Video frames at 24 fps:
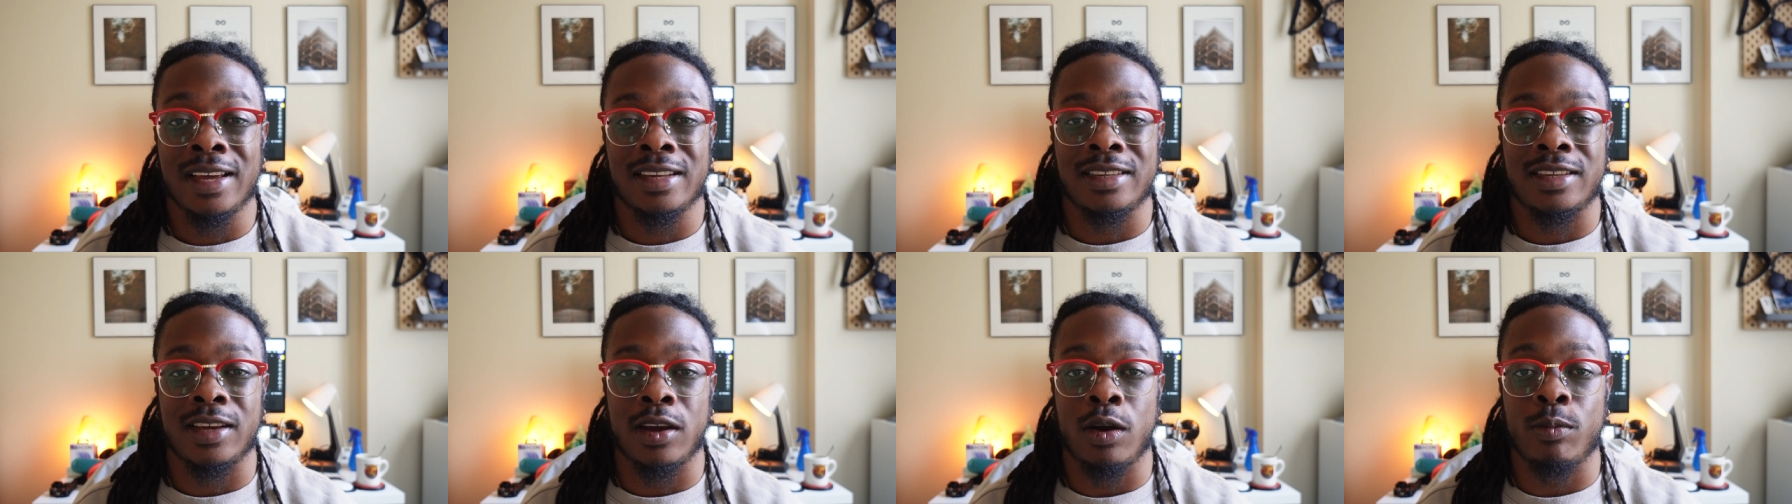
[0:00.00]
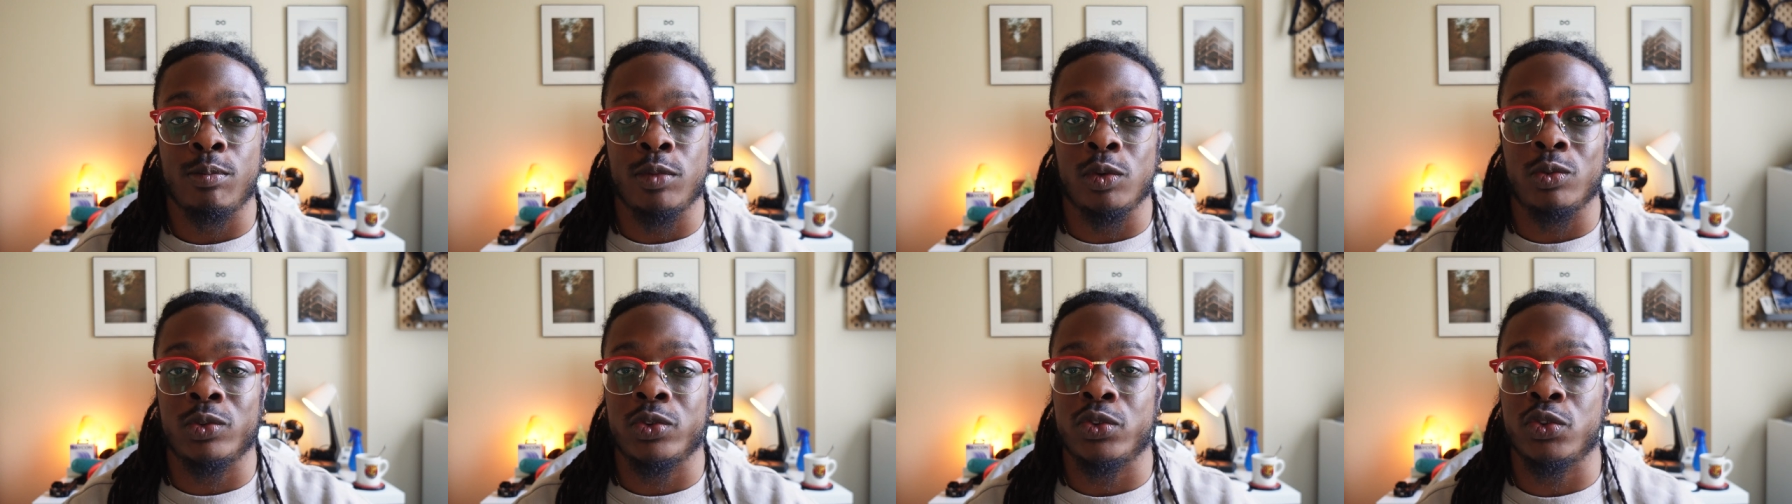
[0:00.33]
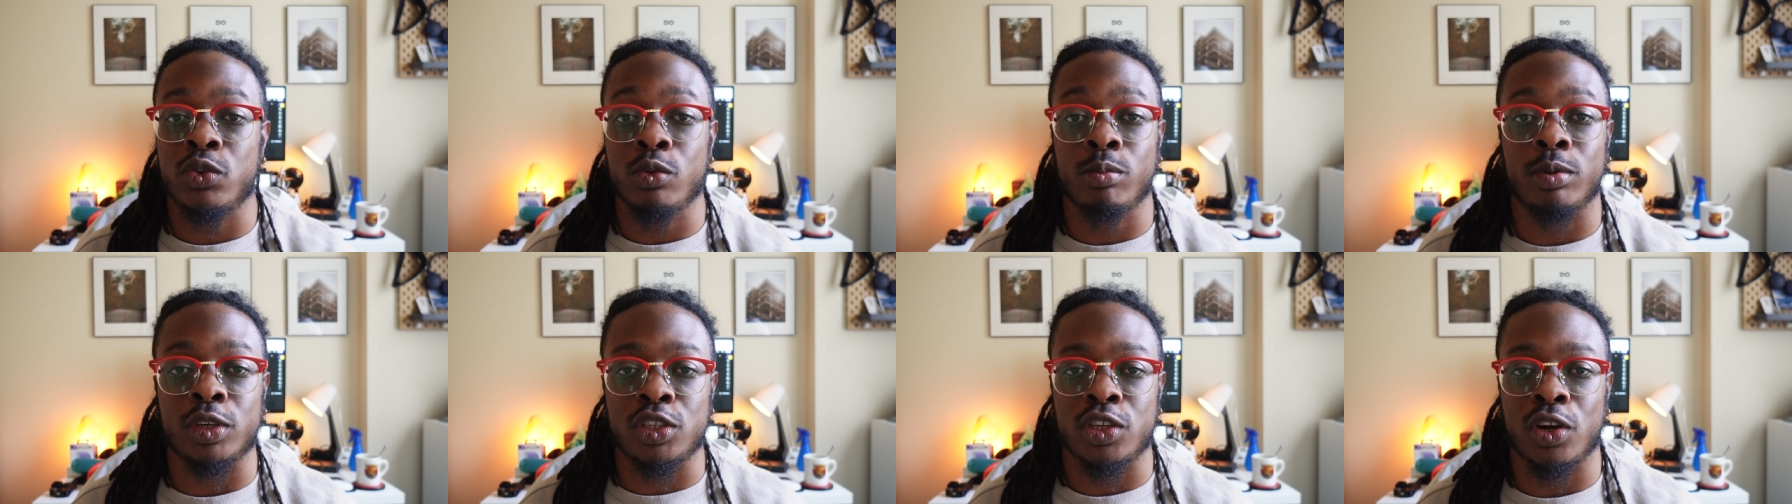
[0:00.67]
to help you
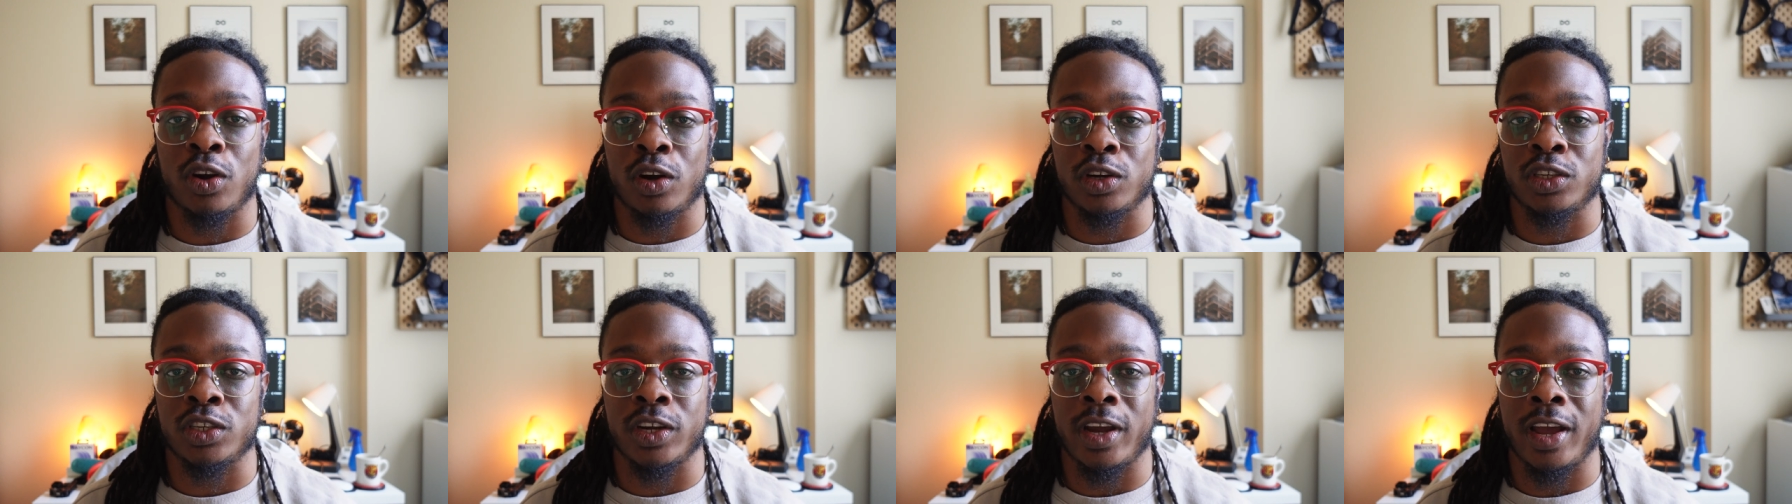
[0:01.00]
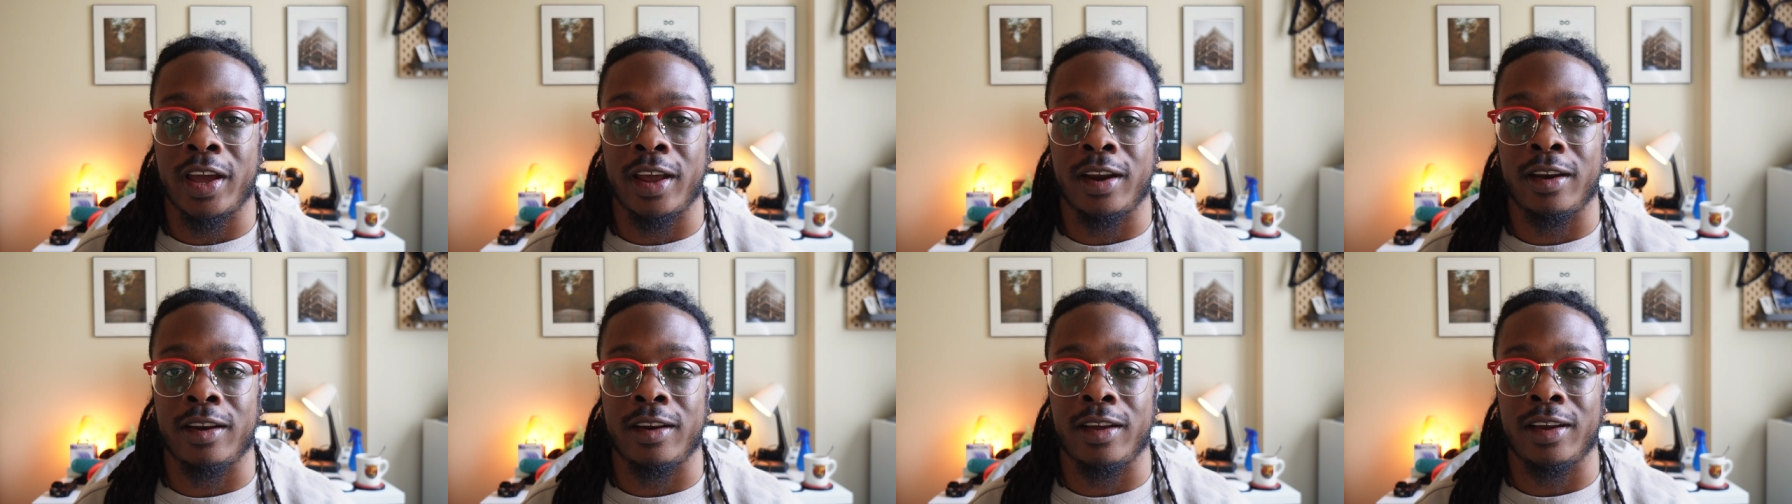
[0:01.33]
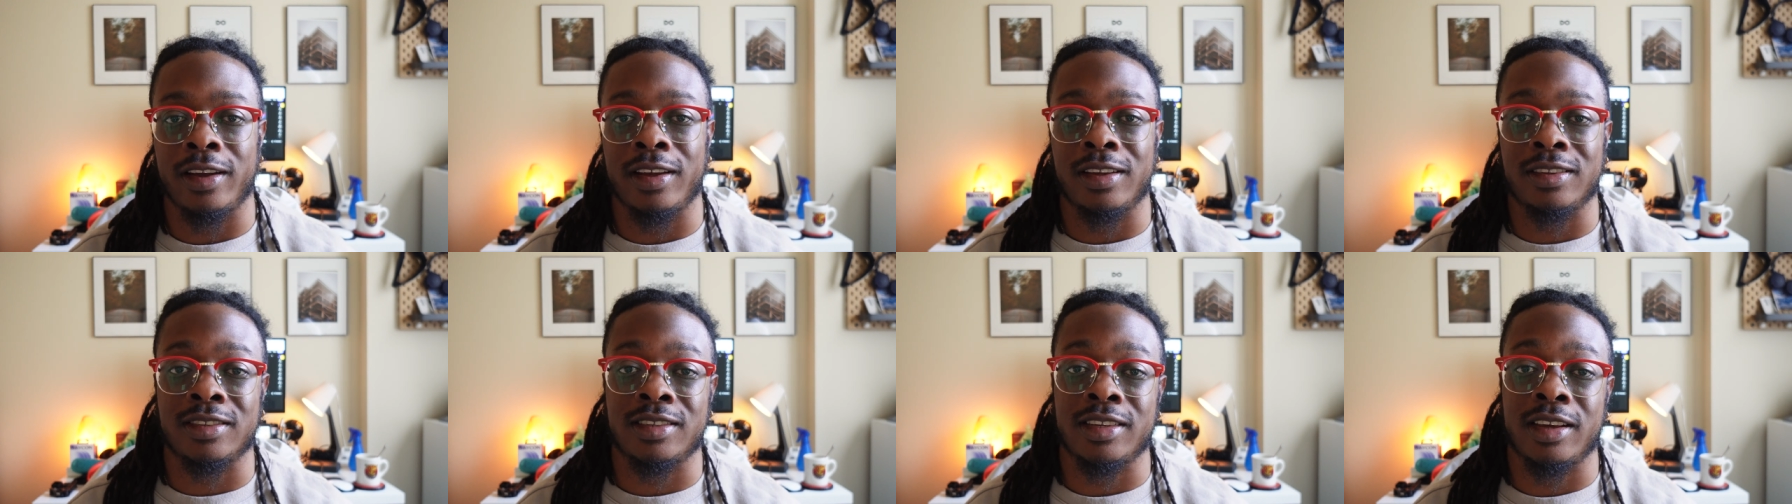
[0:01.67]
supercharge your
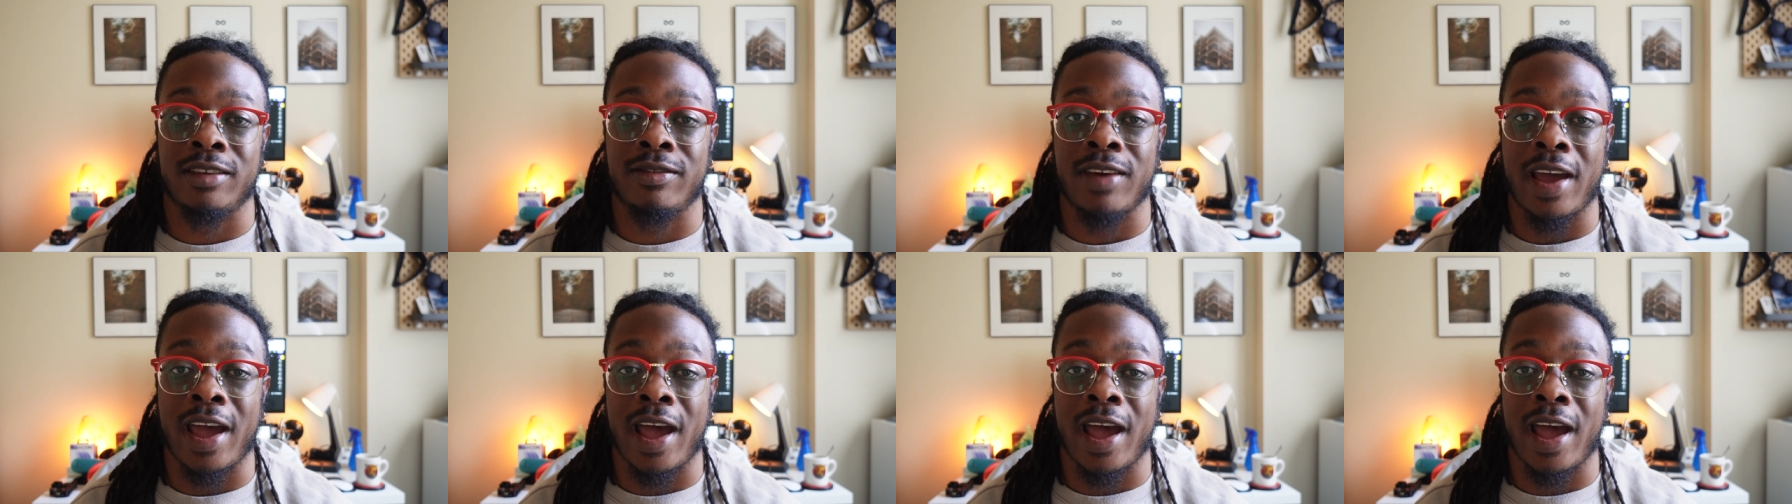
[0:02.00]
editing and save